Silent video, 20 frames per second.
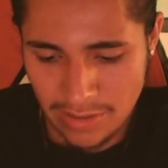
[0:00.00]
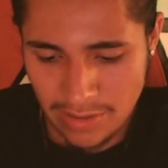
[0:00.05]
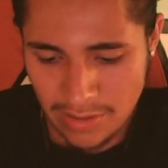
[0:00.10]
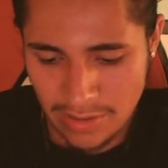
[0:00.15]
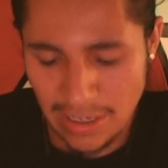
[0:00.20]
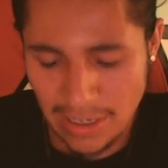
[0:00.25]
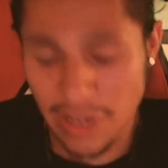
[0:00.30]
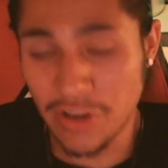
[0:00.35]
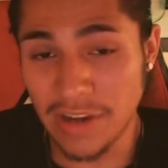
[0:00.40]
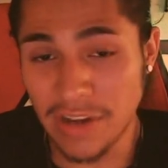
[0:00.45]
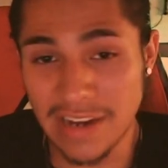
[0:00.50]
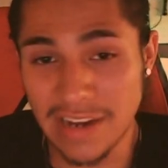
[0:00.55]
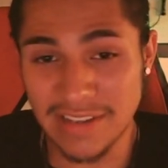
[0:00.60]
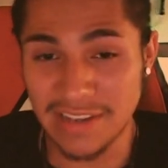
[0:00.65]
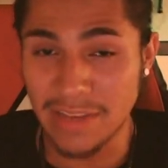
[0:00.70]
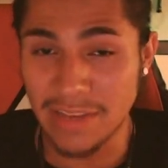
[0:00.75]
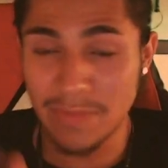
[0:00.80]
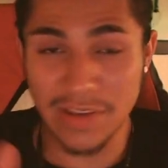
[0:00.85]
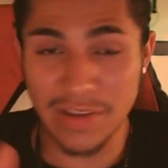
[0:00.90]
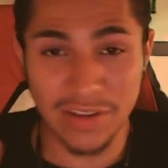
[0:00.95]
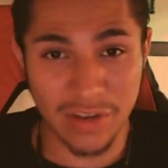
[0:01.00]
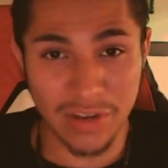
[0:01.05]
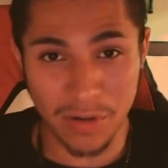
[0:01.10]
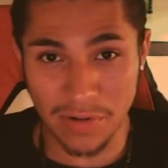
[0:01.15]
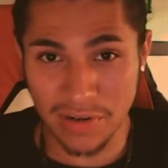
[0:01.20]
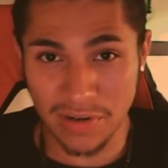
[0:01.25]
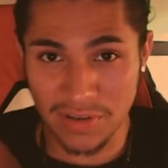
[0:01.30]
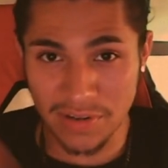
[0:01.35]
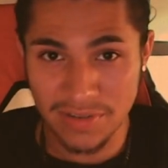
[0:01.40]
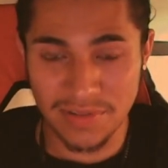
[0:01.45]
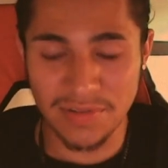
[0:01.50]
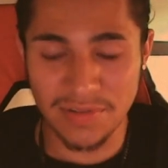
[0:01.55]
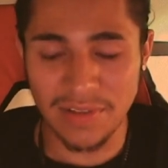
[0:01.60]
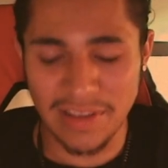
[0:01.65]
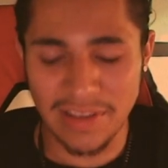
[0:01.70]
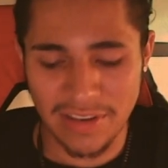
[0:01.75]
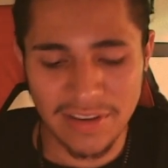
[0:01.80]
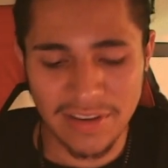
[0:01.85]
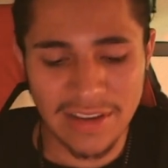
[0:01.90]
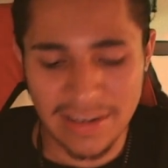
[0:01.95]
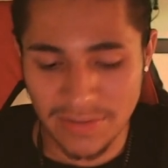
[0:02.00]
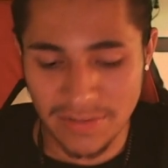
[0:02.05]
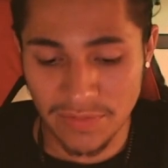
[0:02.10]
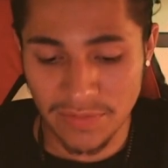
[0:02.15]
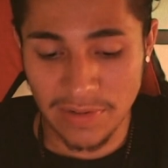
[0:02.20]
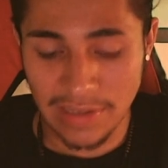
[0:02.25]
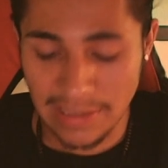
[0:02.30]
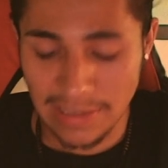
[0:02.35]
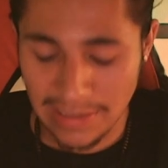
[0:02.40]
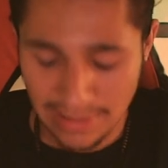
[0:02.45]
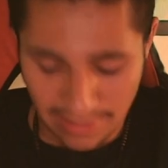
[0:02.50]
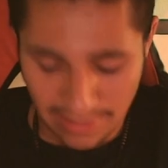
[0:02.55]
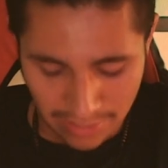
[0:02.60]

And you guys can be know-it-alls too. Like, you guys really,